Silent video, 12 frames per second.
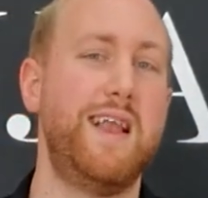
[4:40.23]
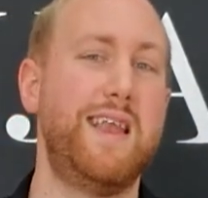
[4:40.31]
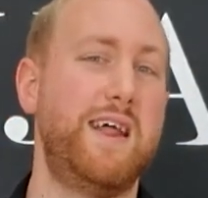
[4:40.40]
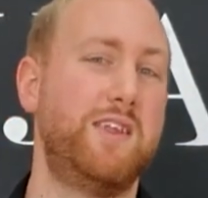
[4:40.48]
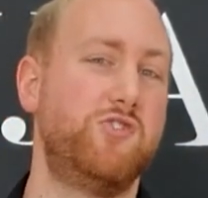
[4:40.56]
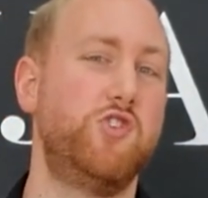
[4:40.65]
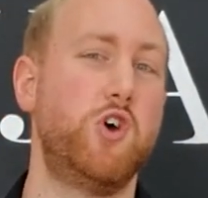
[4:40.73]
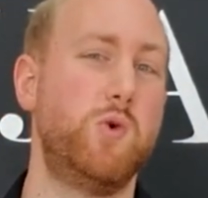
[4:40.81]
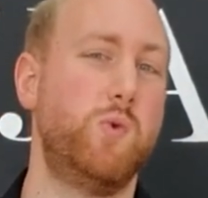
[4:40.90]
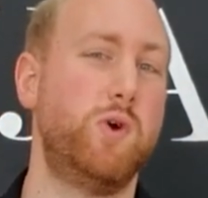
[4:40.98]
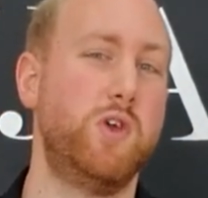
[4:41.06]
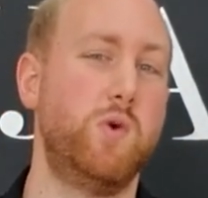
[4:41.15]
Let us know
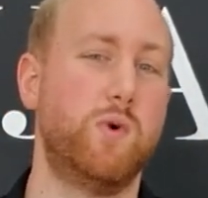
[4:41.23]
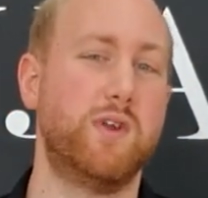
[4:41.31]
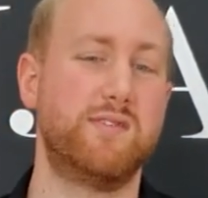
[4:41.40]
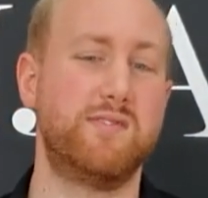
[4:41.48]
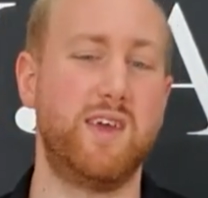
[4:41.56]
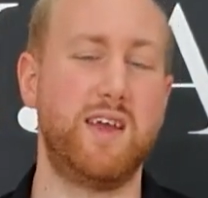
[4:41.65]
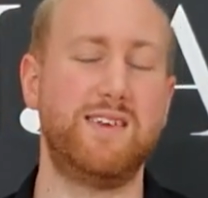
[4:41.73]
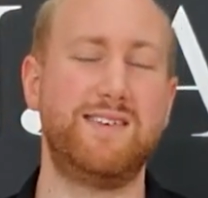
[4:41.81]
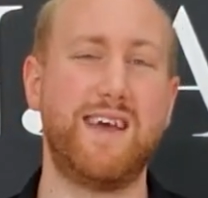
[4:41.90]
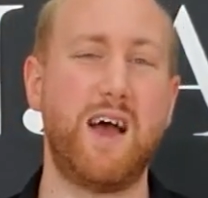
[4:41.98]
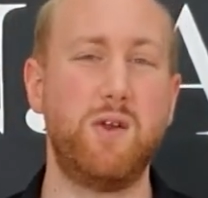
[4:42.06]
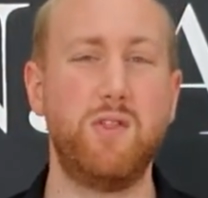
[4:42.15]
what you want to see
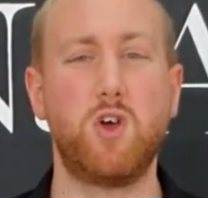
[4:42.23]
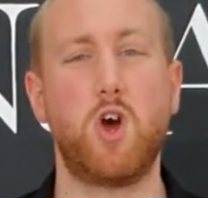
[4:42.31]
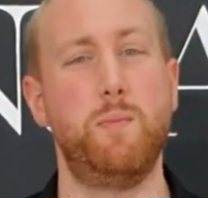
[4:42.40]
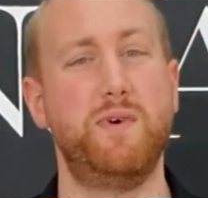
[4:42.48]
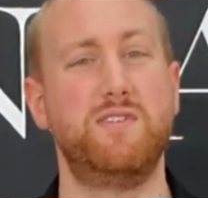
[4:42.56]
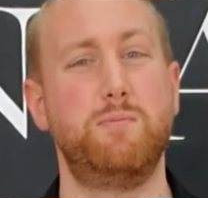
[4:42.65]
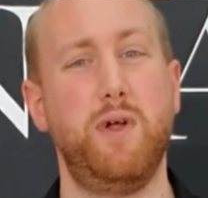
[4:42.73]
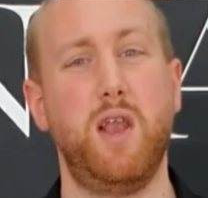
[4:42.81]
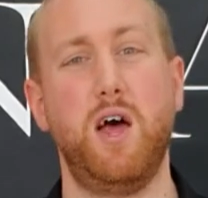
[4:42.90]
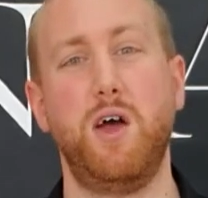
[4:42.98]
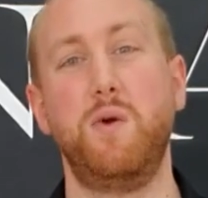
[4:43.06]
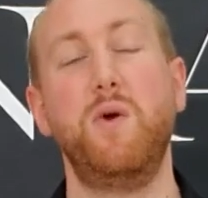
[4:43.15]
down in the comments
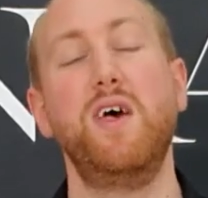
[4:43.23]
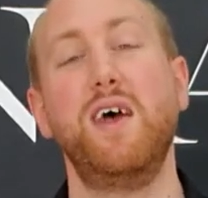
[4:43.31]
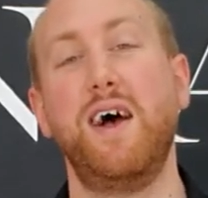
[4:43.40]
below,